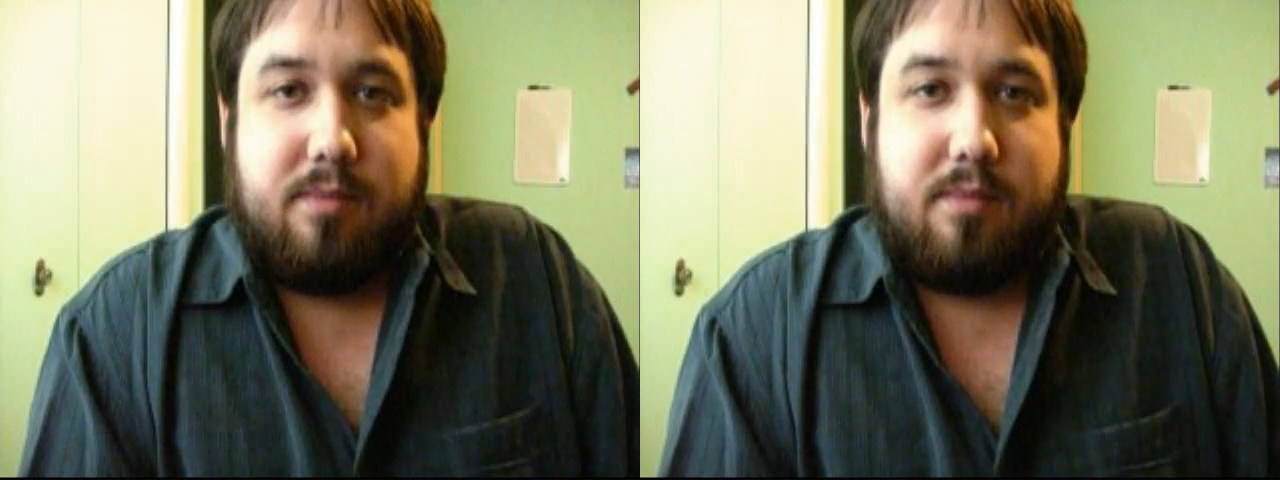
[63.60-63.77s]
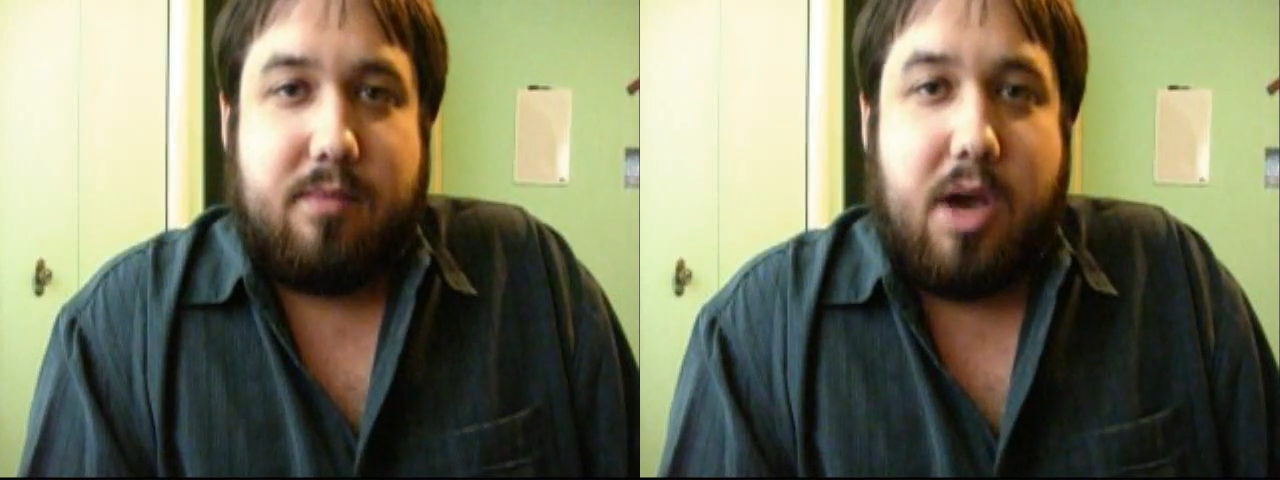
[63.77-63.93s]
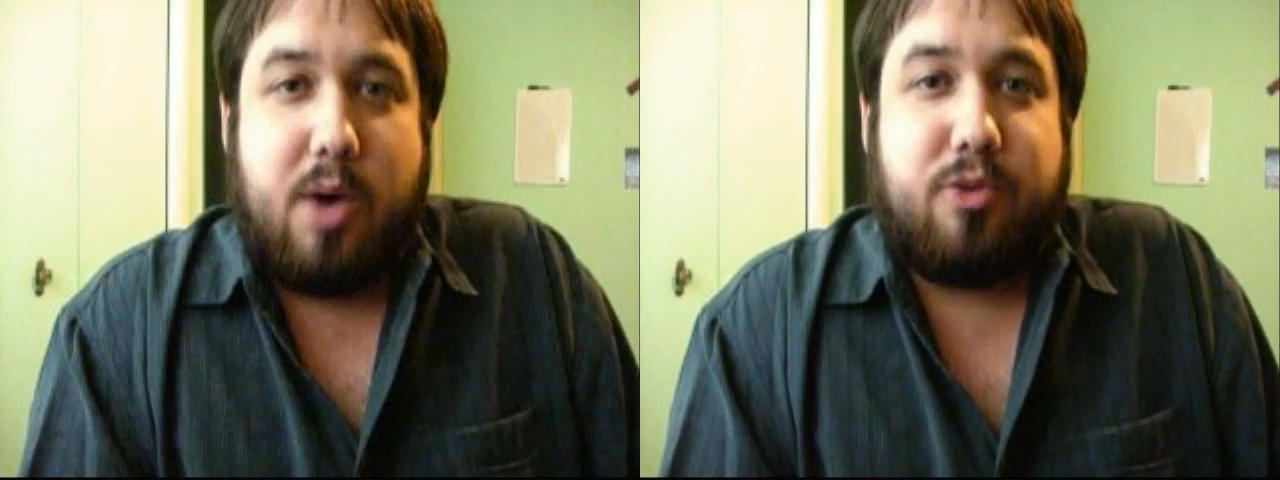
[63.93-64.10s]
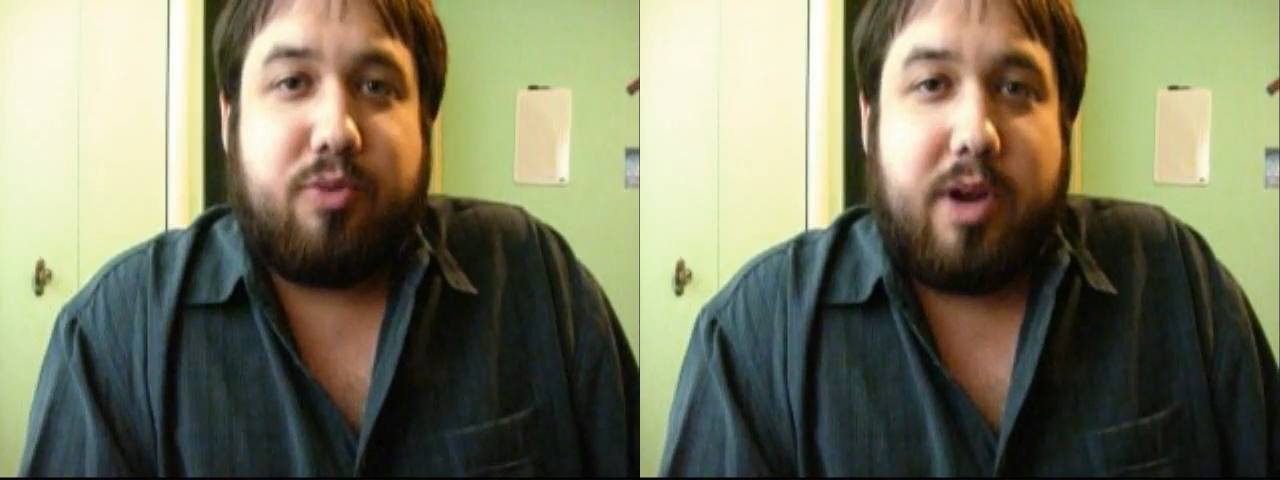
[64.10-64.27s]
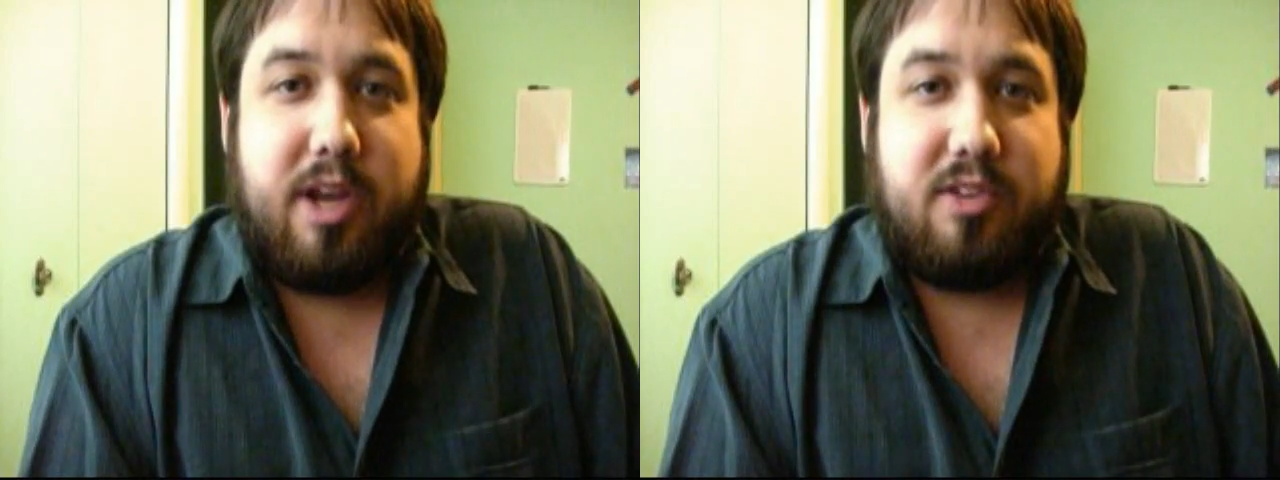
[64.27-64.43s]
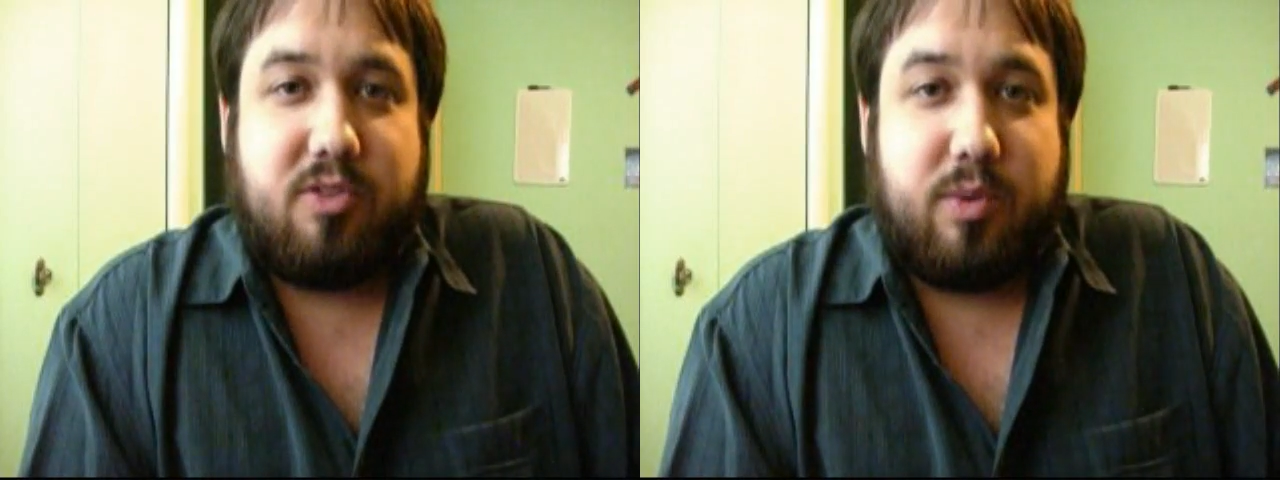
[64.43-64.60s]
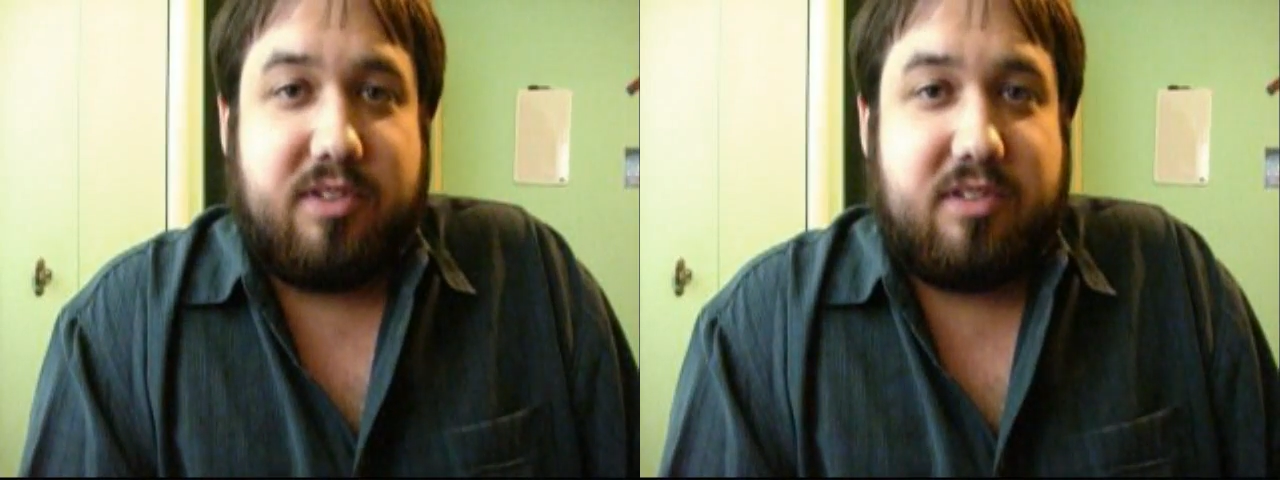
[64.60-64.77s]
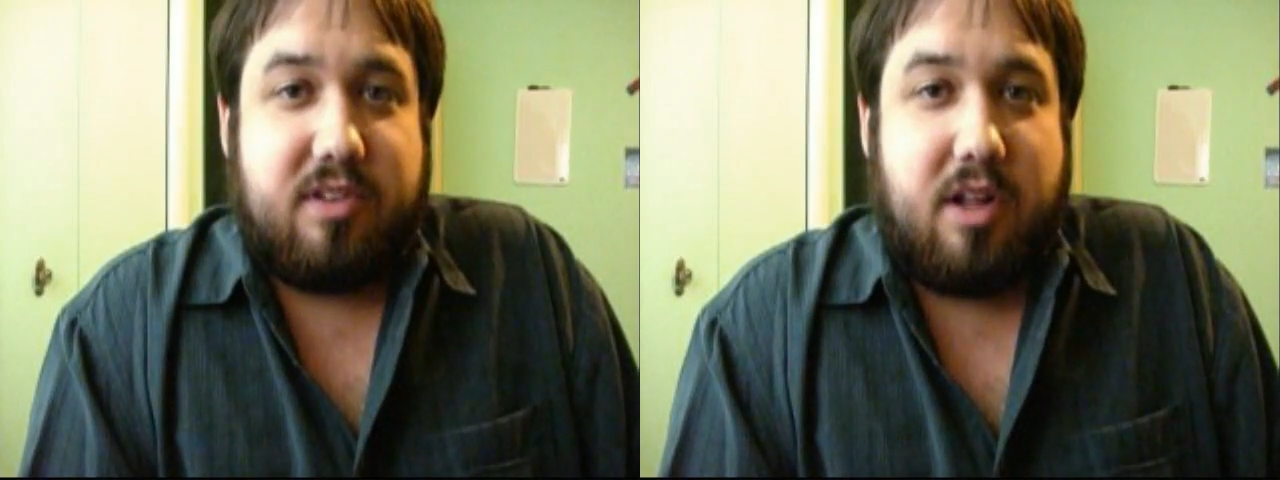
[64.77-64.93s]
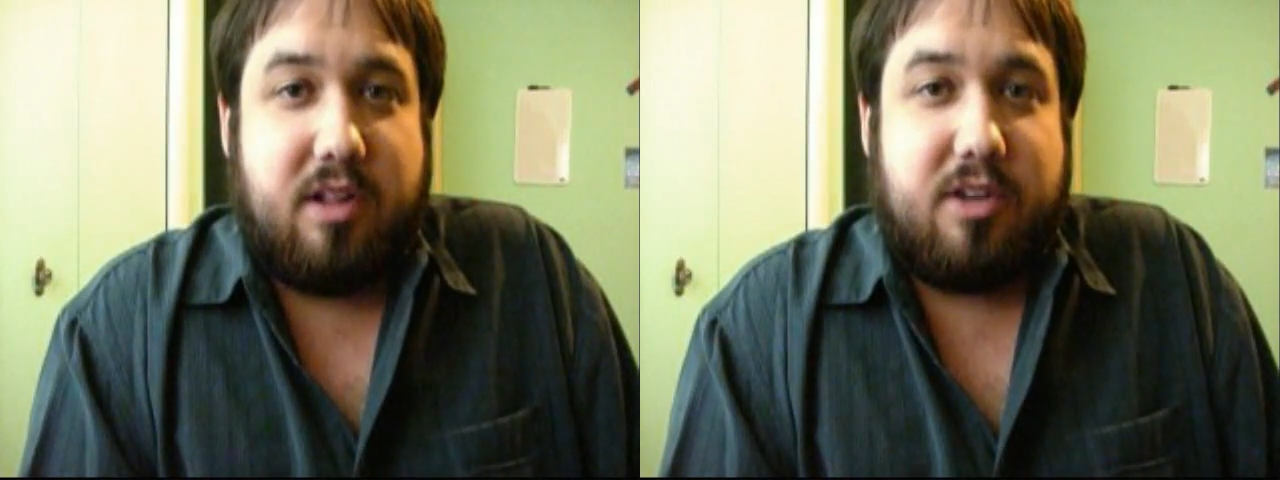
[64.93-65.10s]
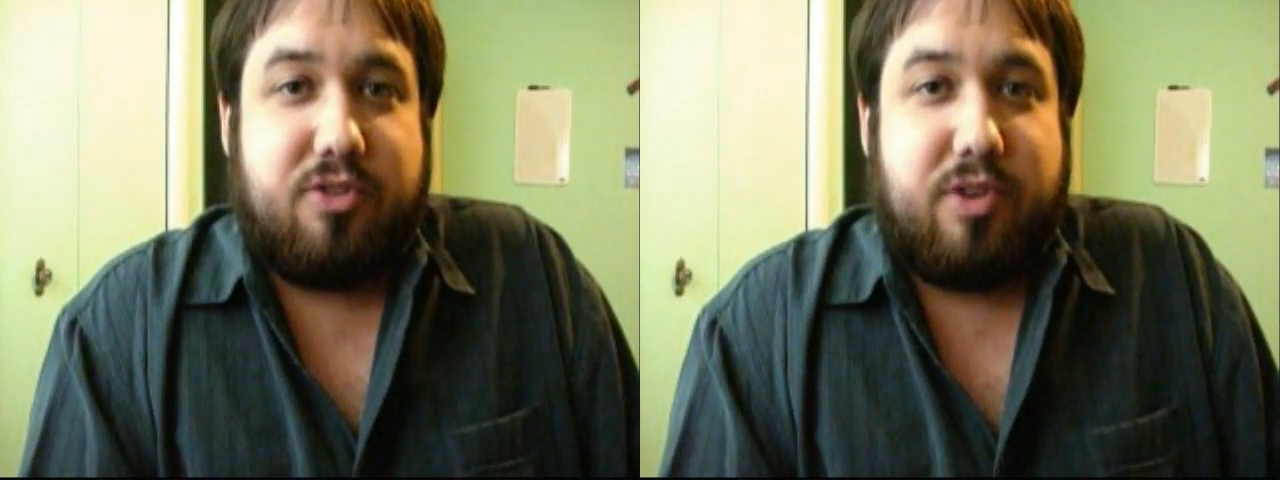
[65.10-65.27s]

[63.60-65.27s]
I was raised with solid